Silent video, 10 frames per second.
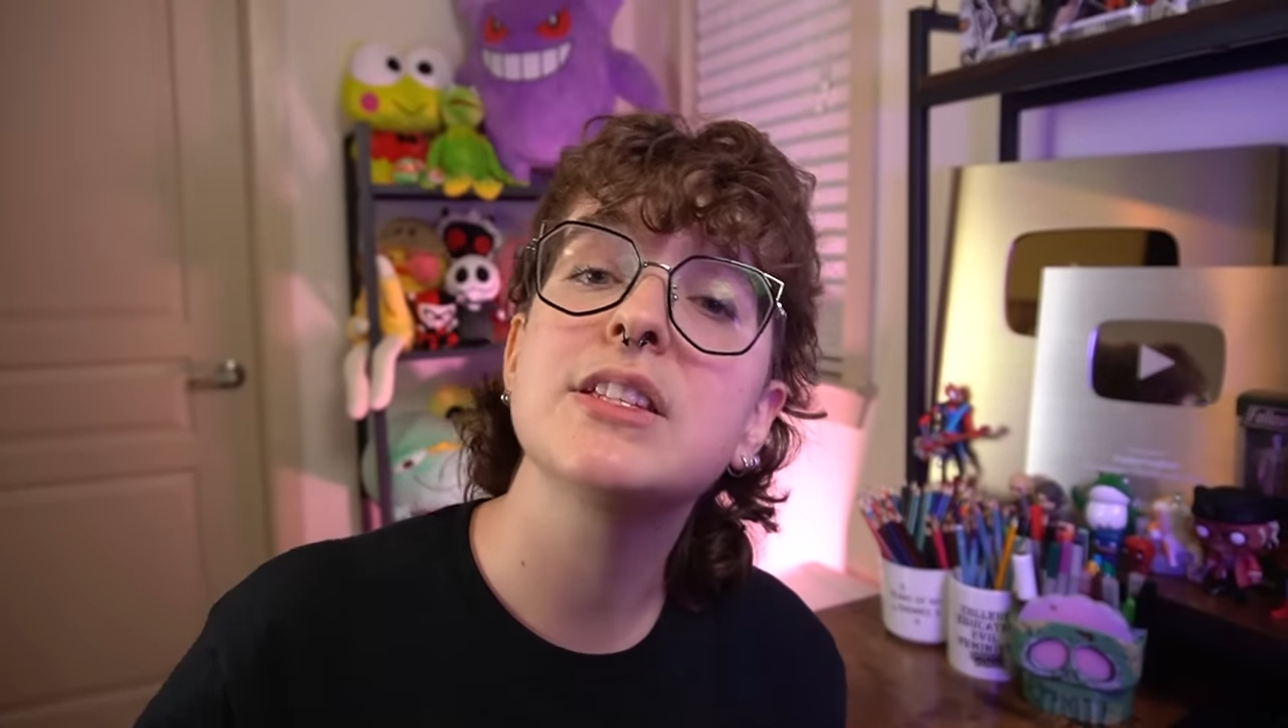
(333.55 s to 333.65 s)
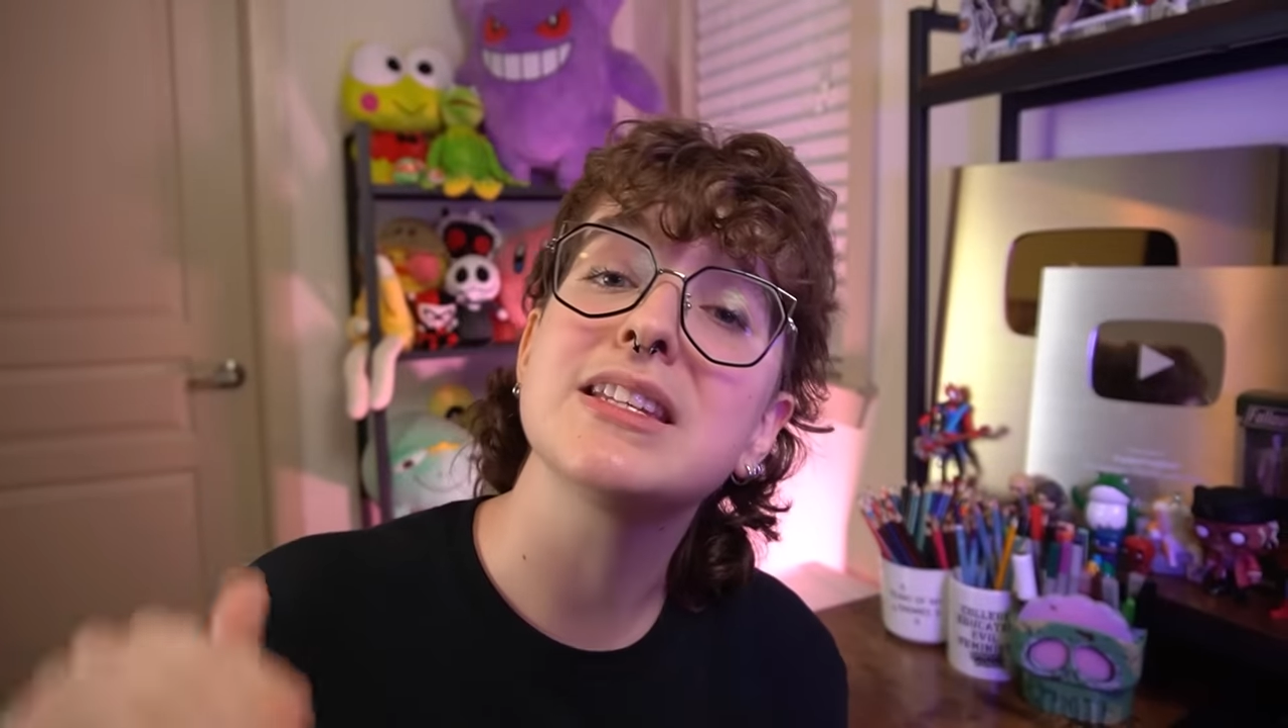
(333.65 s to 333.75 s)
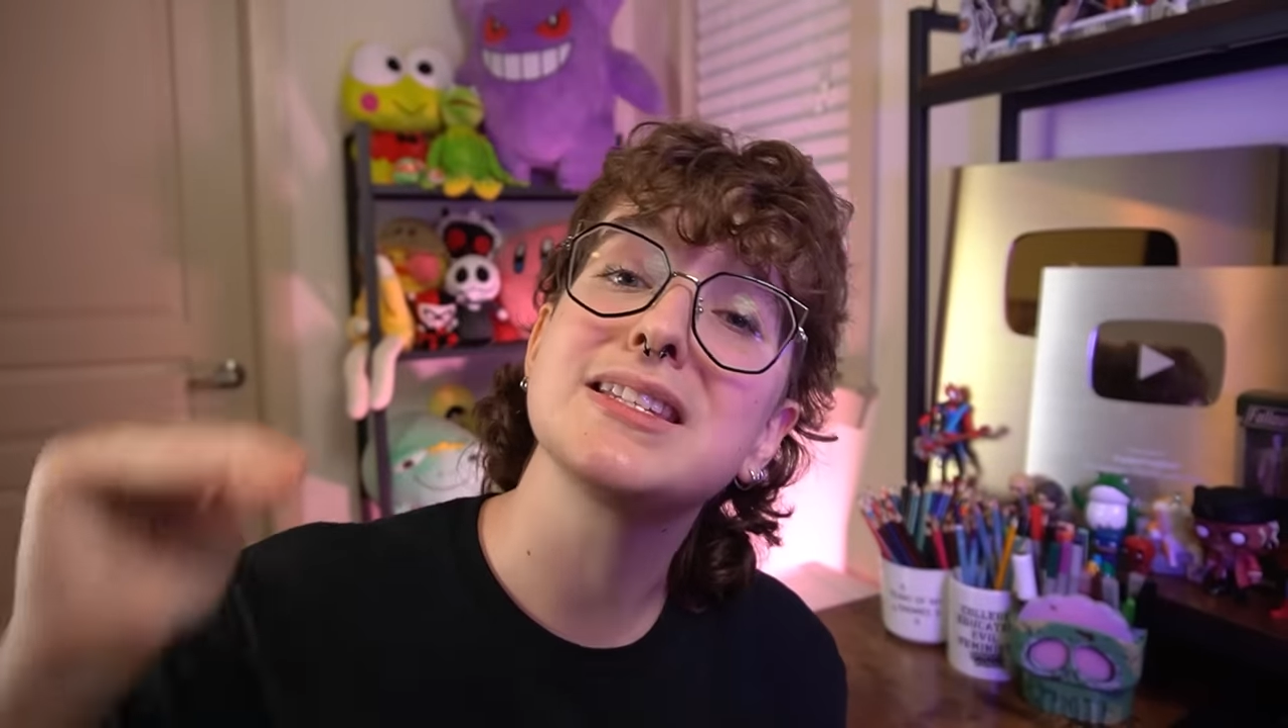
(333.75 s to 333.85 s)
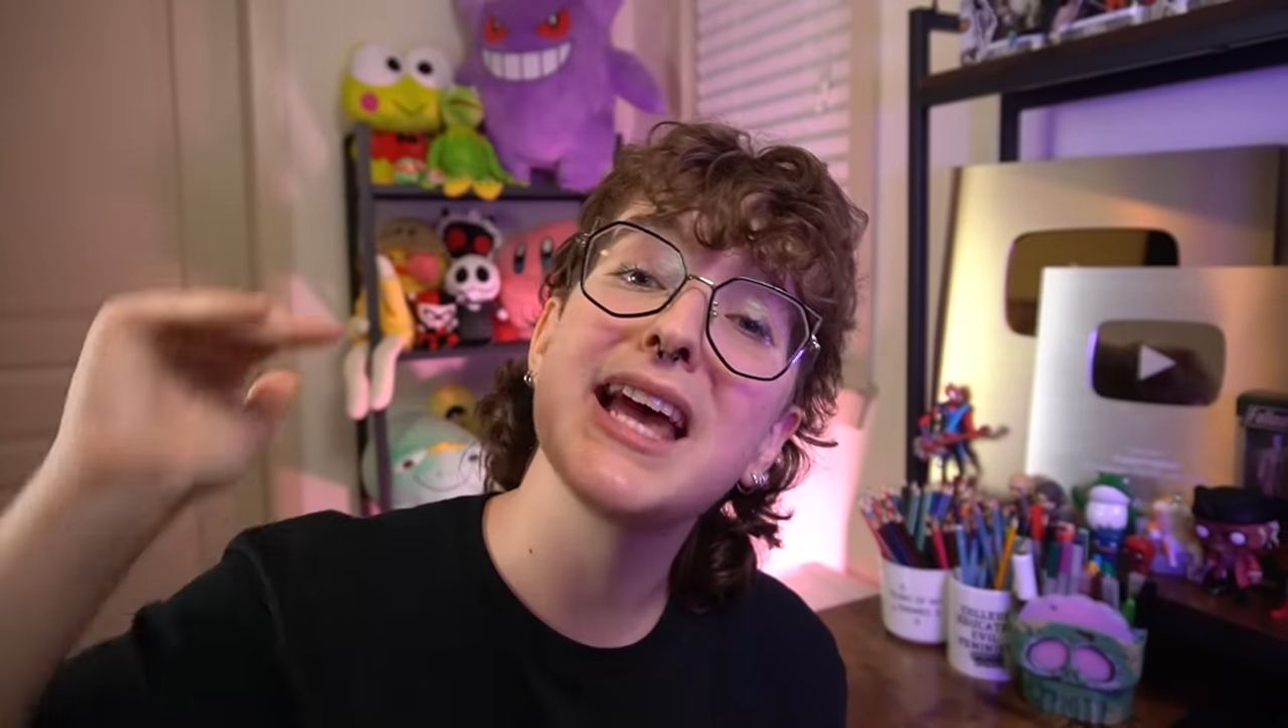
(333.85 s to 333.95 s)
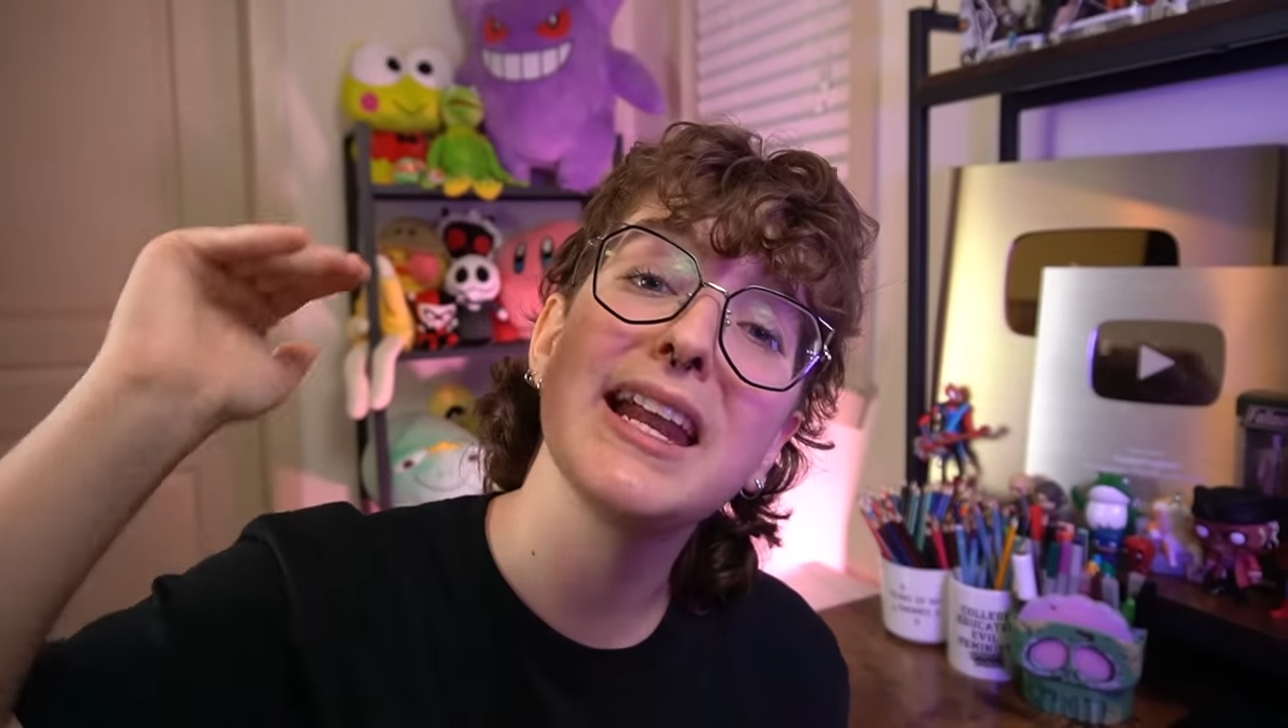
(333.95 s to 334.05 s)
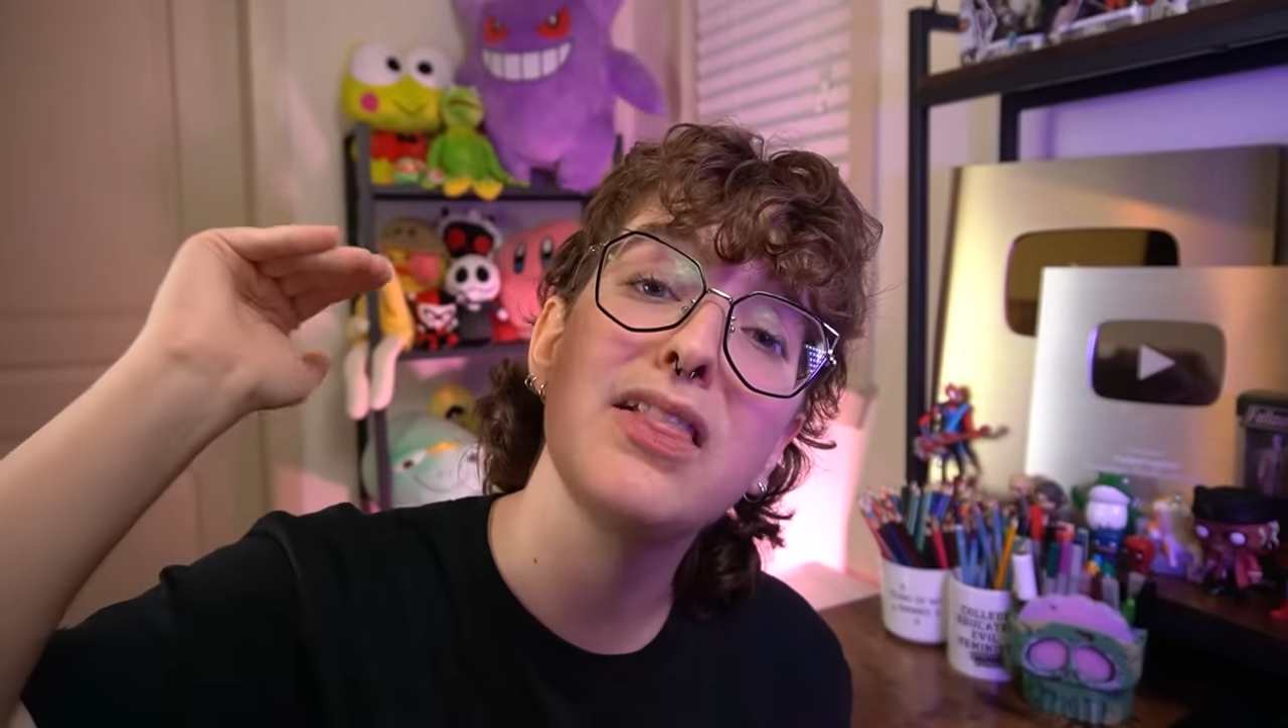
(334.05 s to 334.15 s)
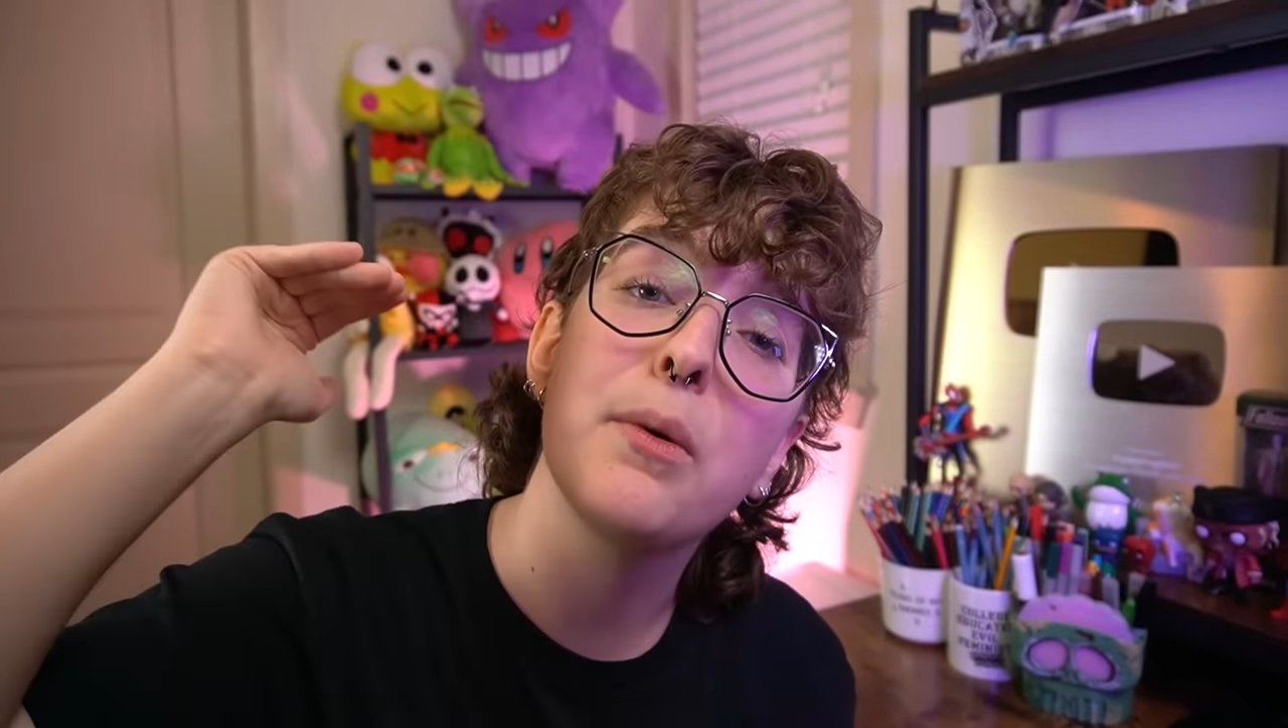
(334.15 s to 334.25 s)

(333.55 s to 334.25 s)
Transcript: to setting